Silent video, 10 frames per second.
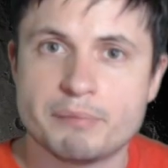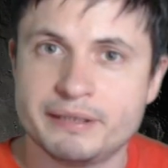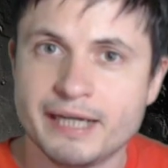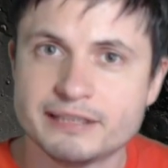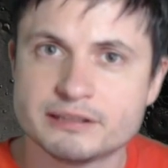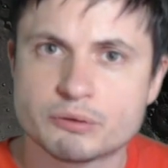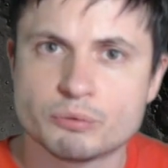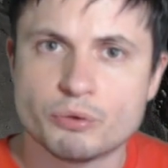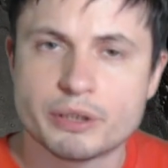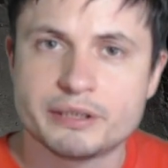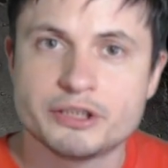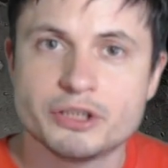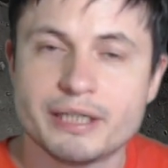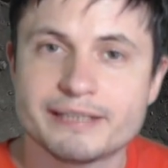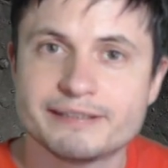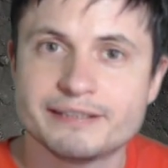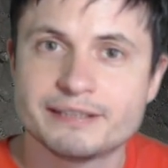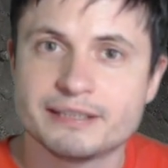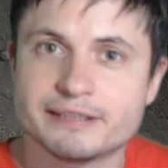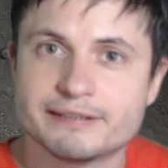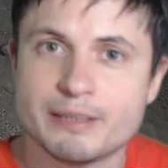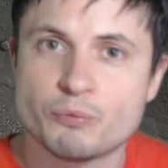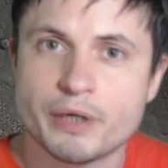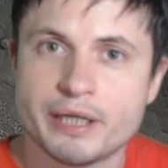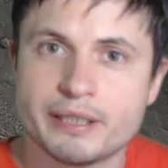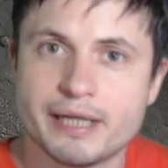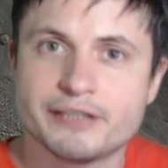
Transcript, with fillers: but that liquid water did not exist in the same way